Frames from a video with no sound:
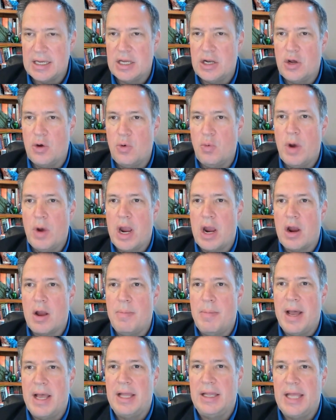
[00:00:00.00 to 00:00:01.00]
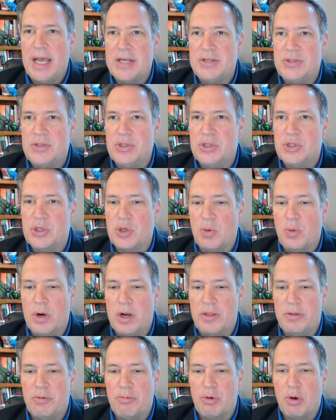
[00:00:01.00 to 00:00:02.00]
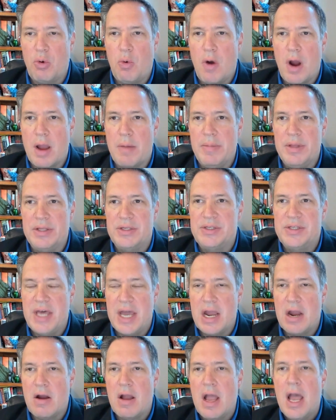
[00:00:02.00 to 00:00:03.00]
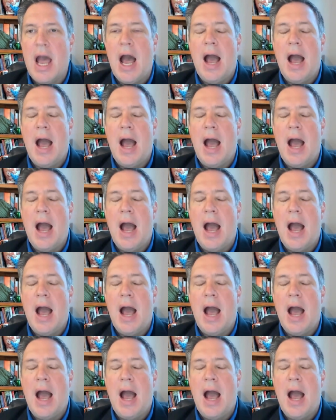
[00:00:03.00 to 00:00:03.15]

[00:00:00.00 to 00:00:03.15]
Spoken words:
Where am I licensed, or what are the requirements there?